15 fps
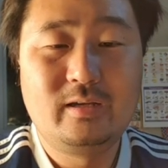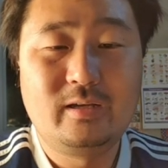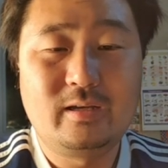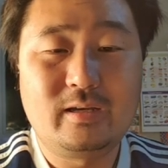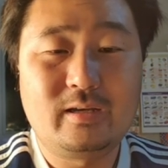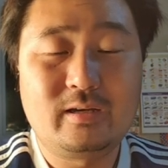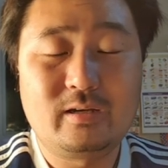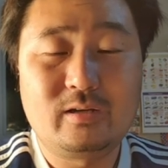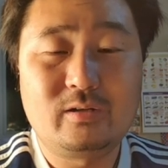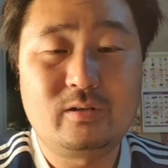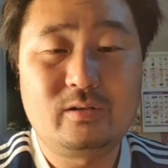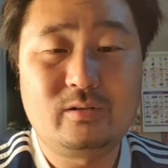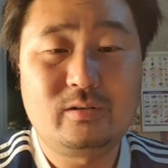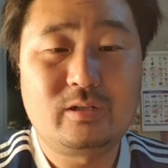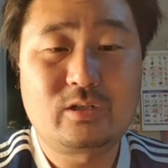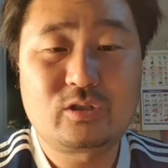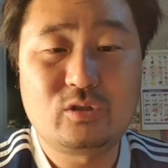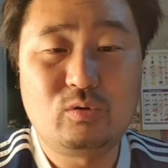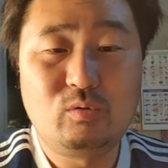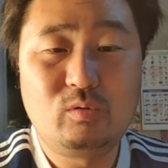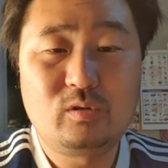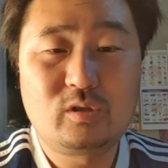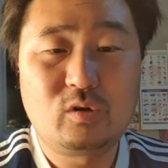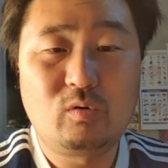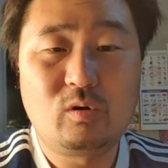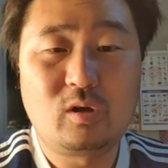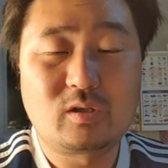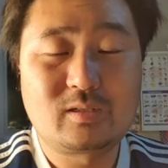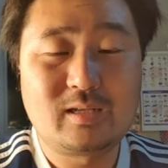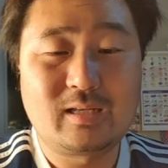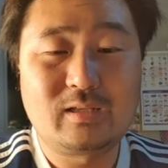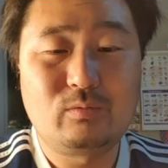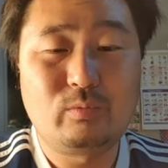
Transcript: the school told us that